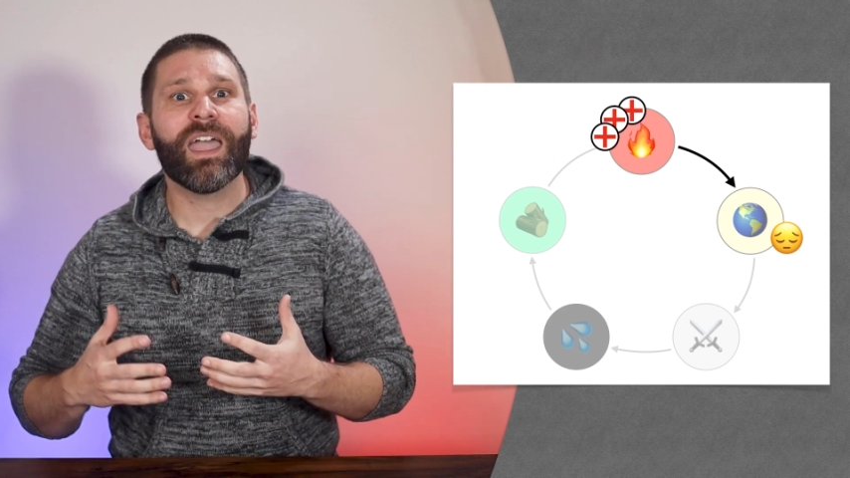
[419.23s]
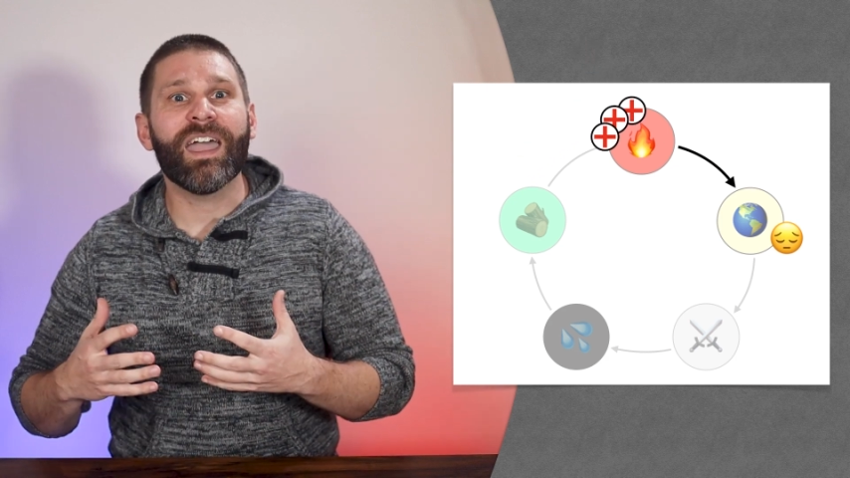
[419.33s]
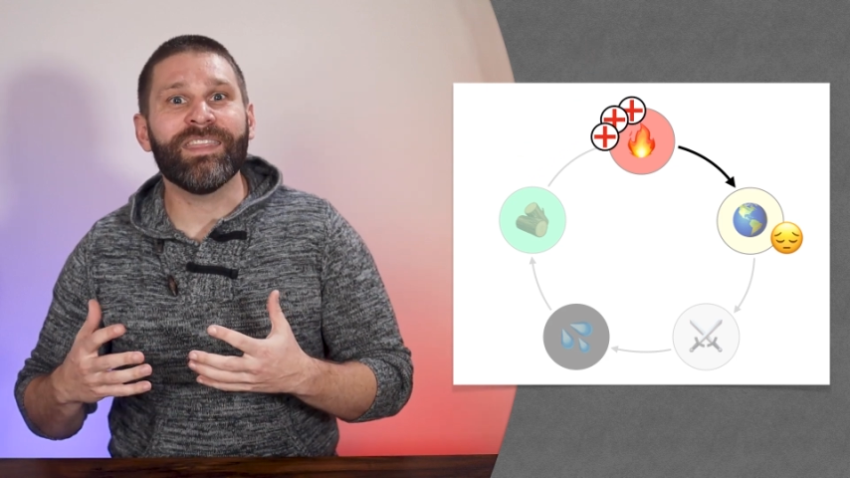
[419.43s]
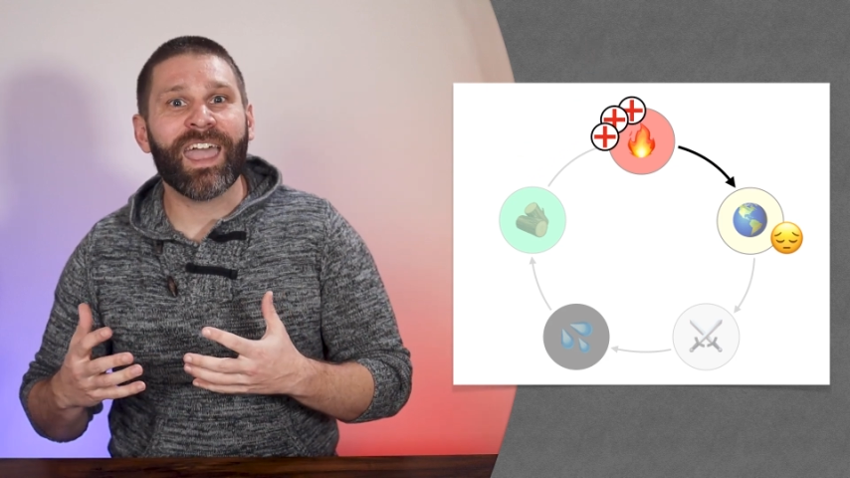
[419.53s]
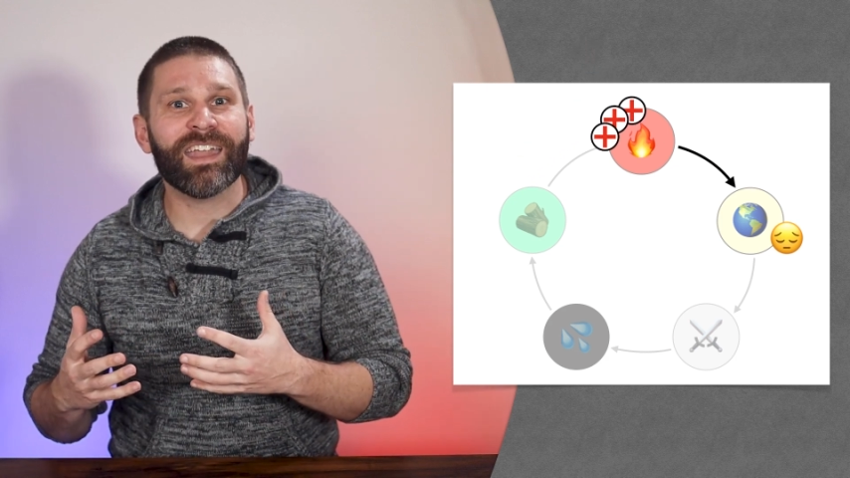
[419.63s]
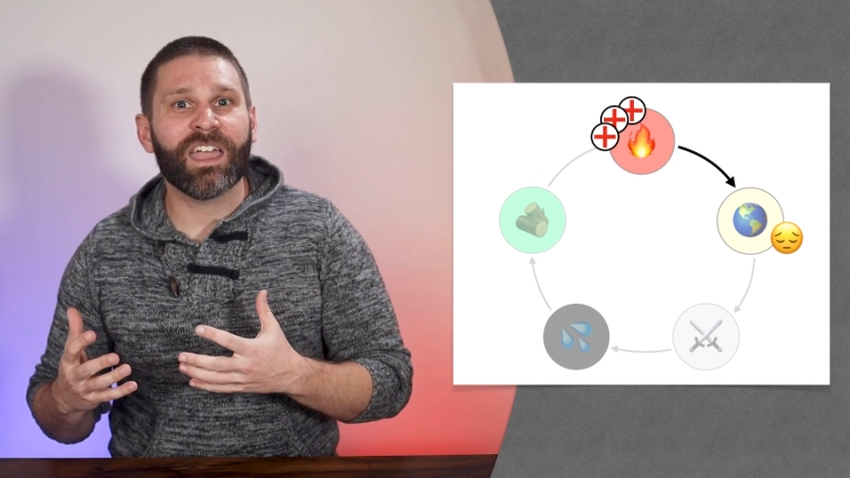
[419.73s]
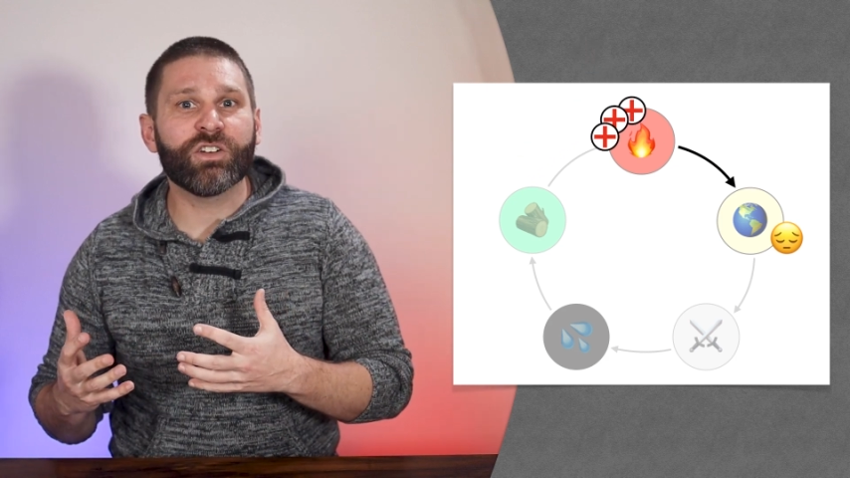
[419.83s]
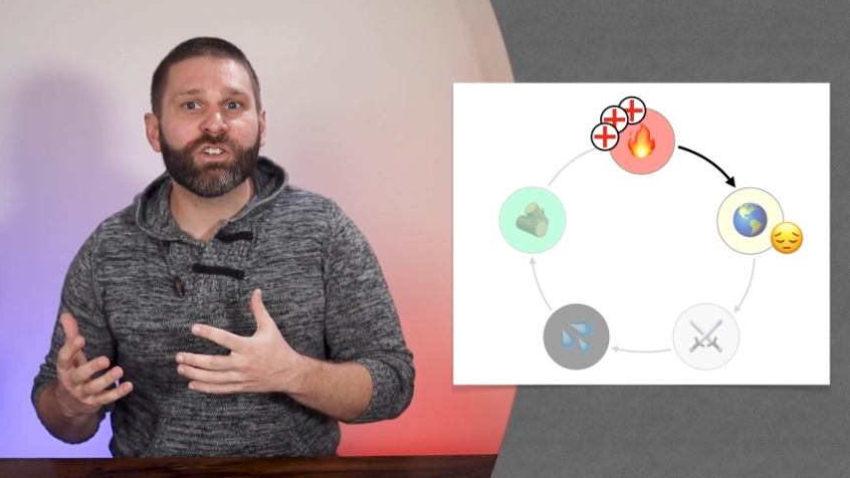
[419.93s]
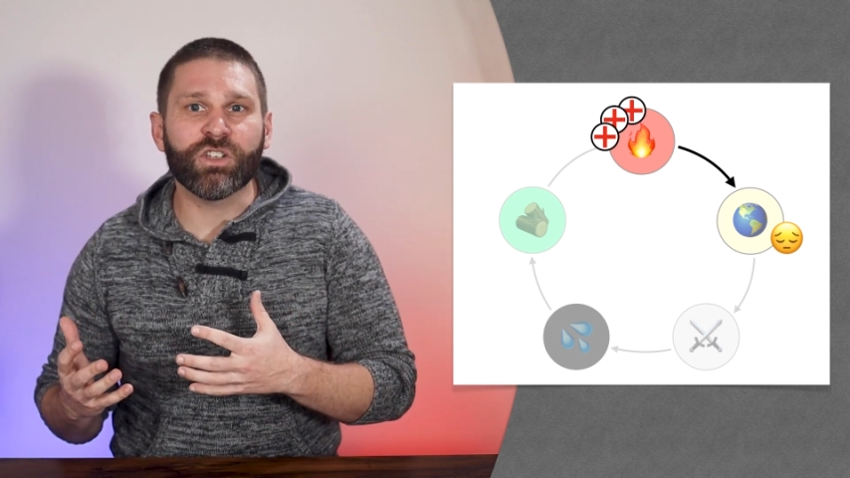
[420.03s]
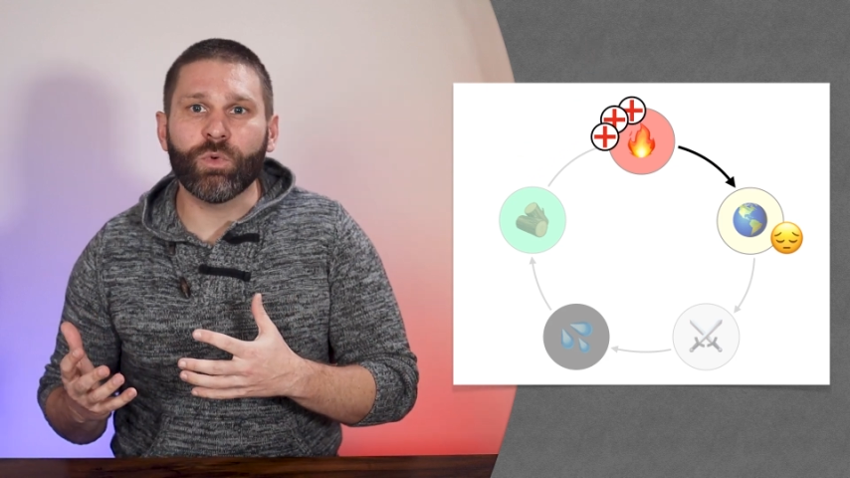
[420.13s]
and that
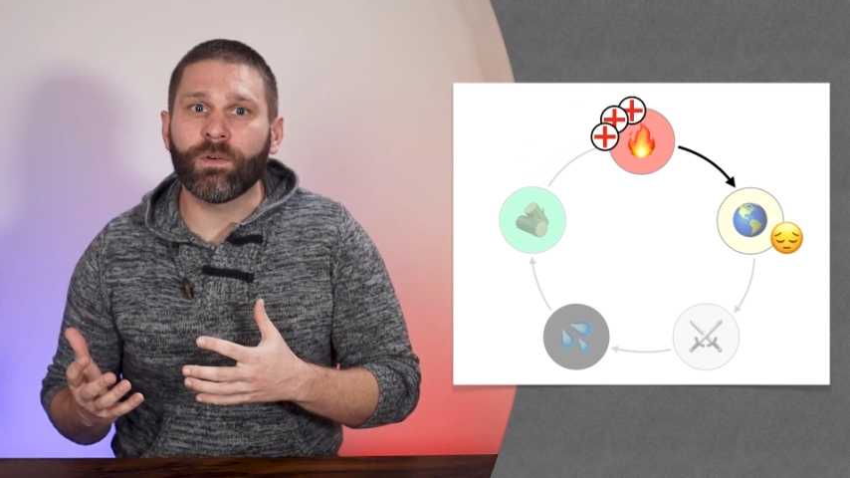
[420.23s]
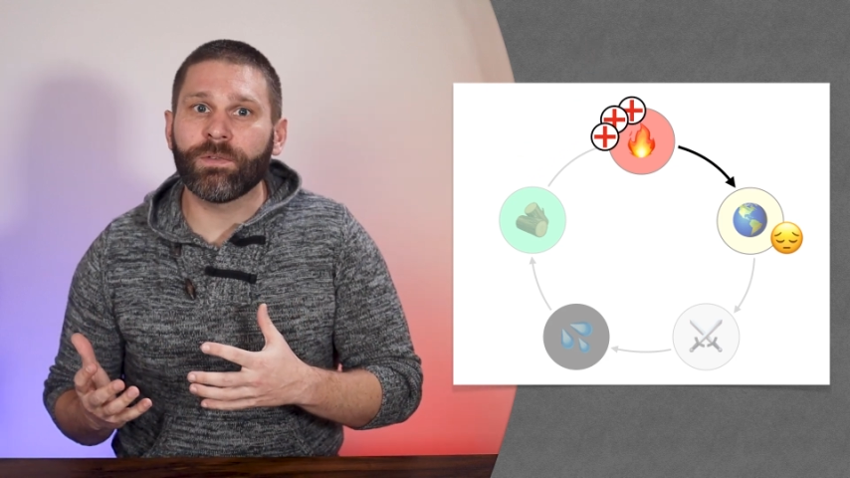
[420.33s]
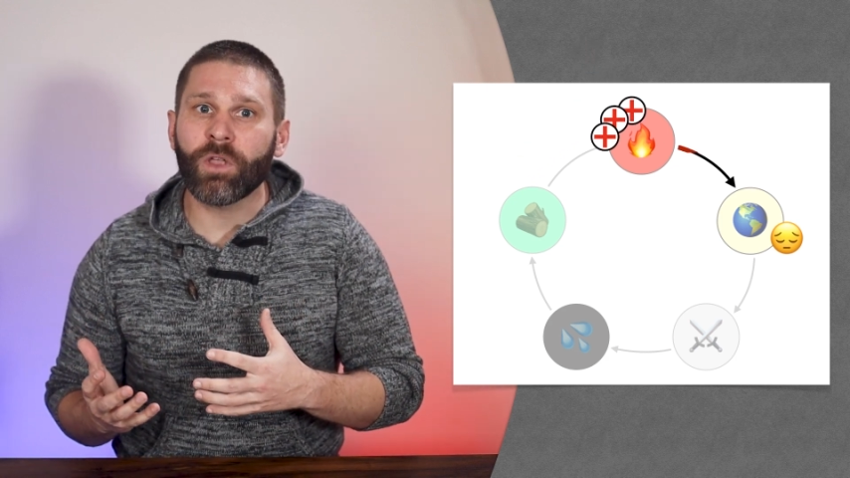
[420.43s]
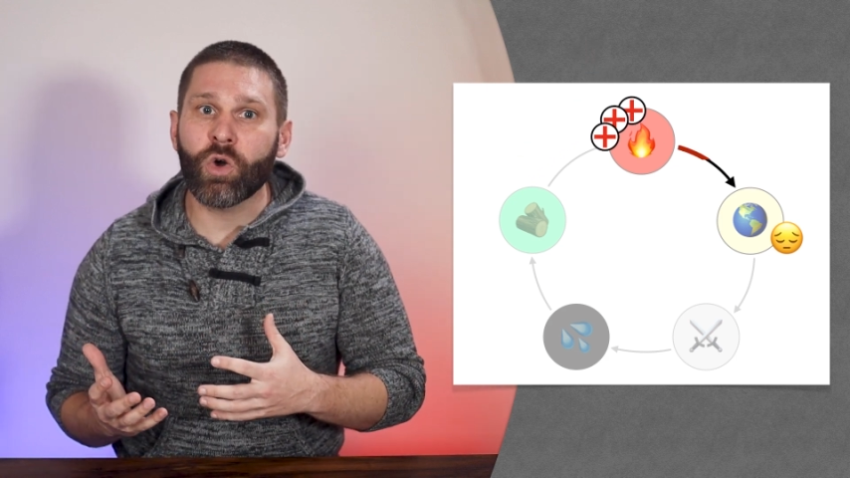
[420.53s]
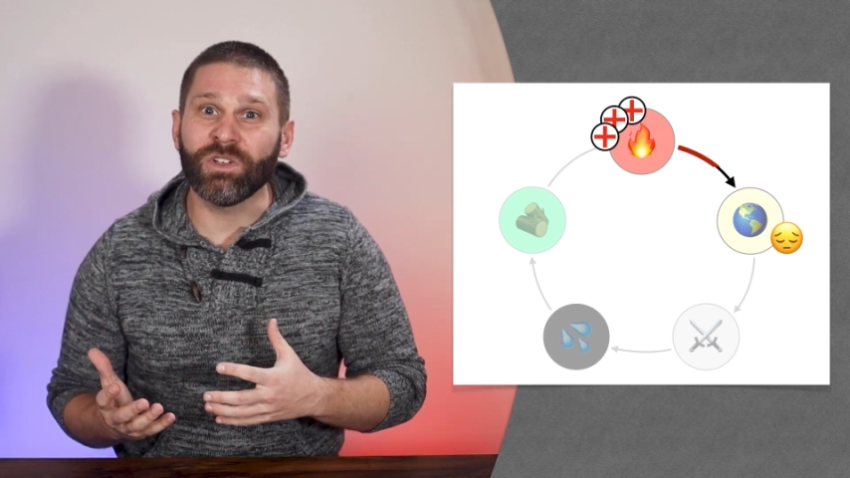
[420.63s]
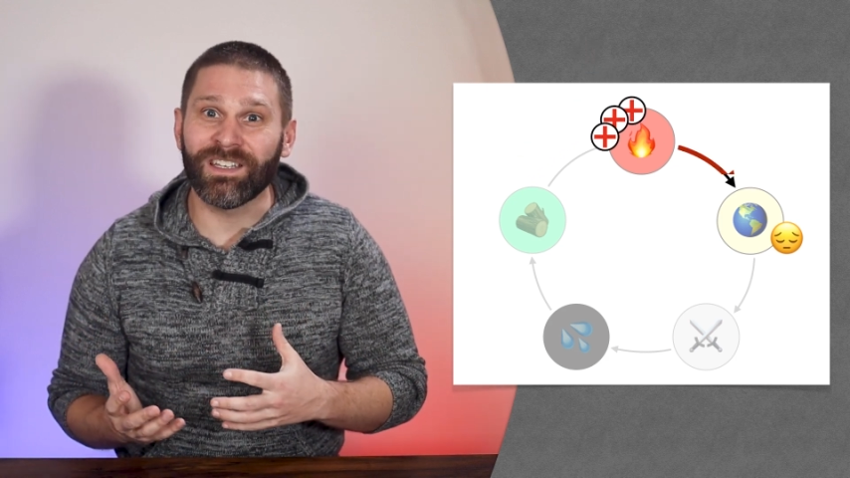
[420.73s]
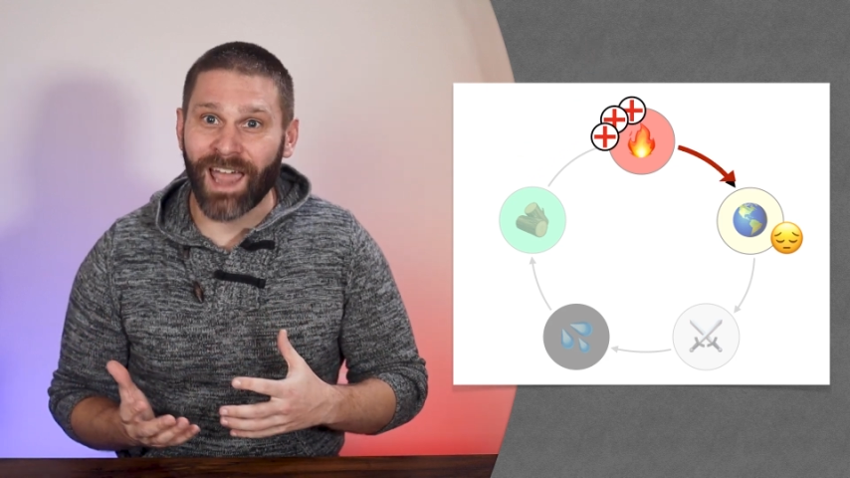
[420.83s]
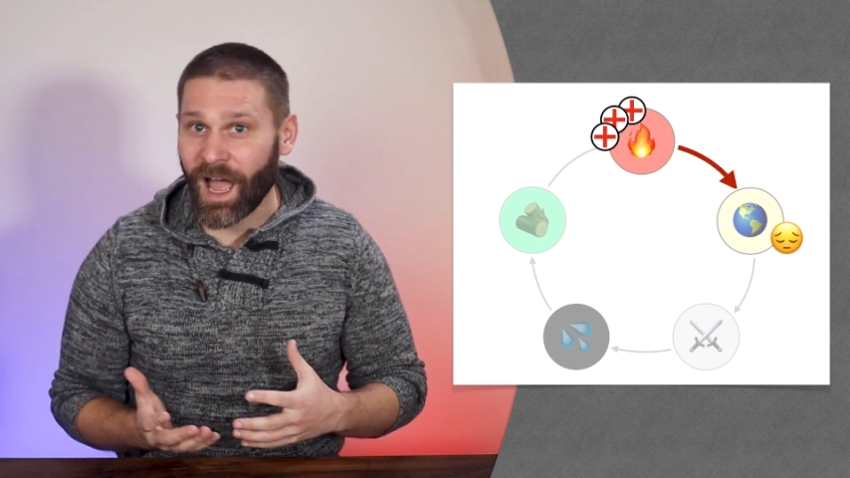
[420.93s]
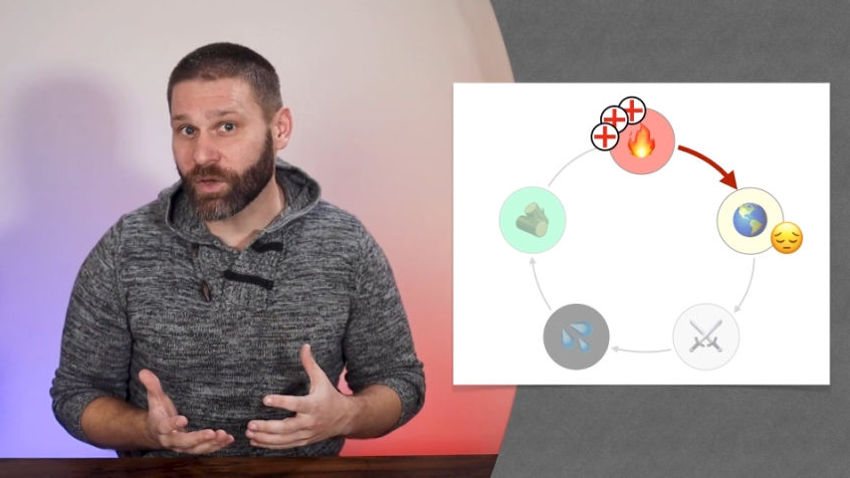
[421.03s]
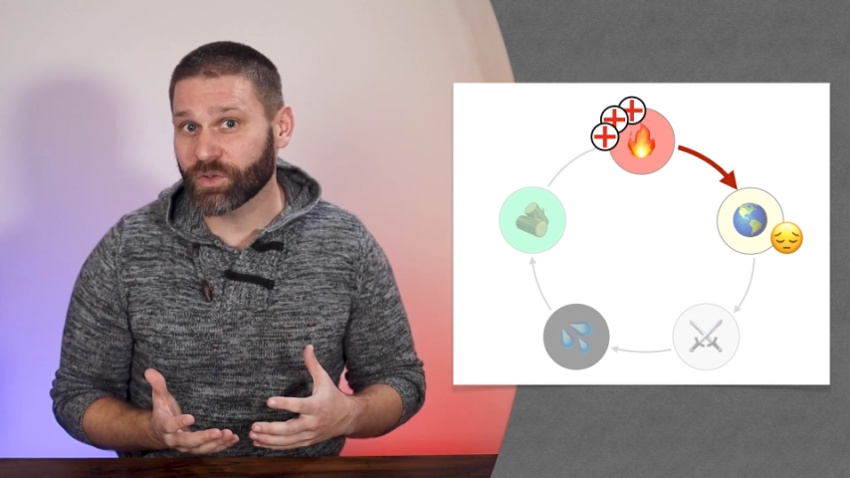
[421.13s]
energy will flow
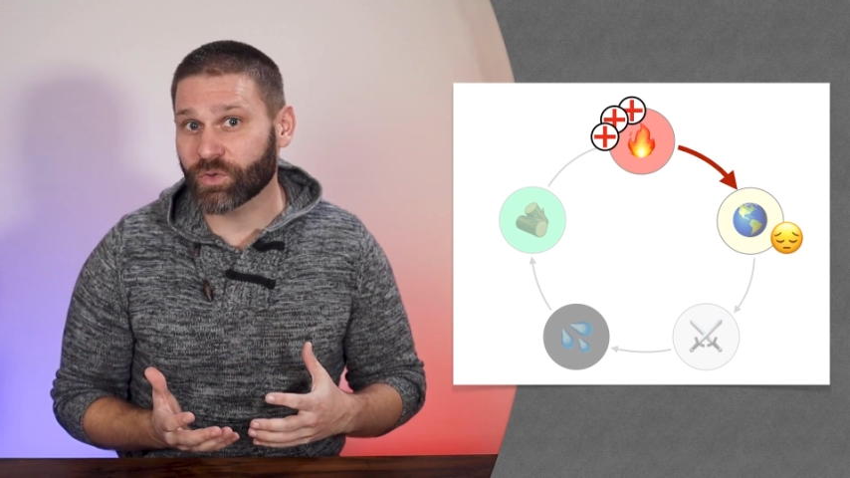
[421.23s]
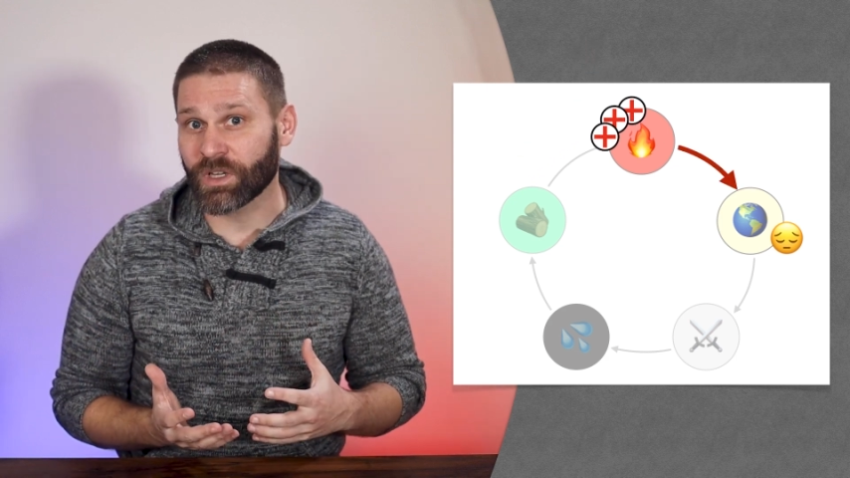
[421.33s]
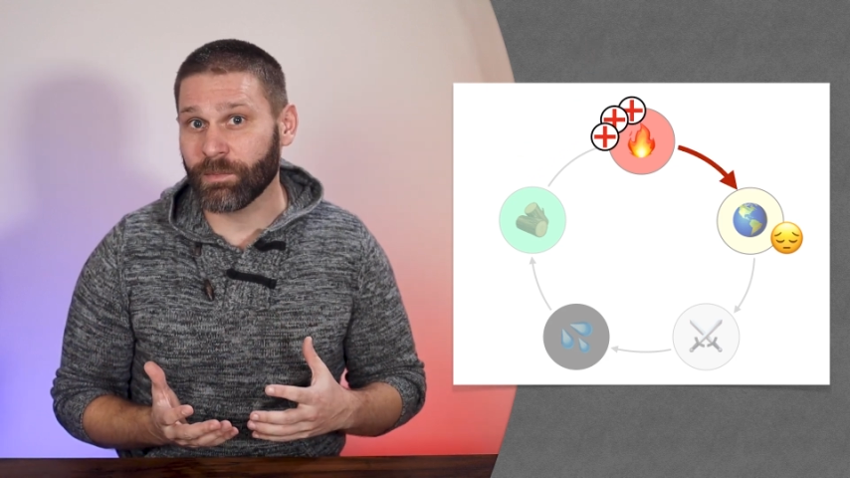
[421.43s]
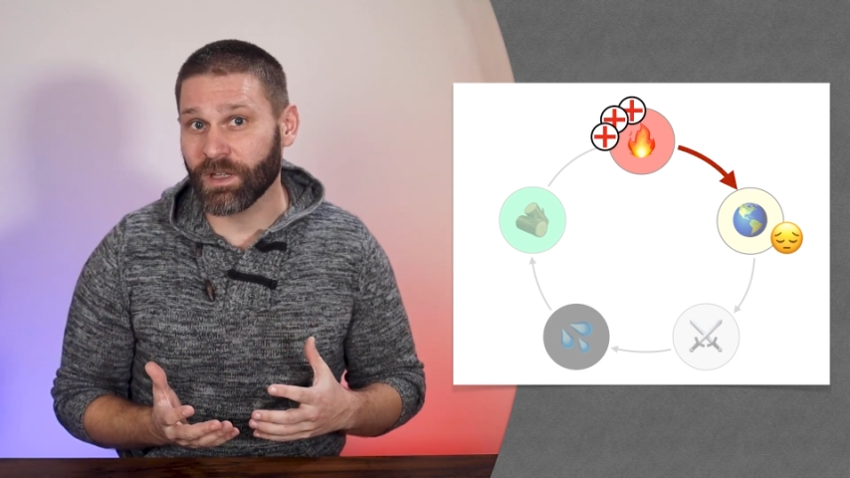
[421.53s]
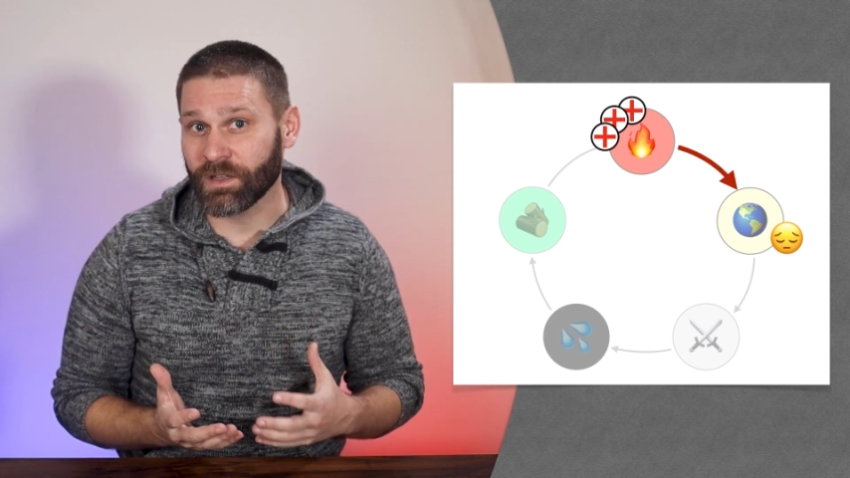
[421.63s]
downstream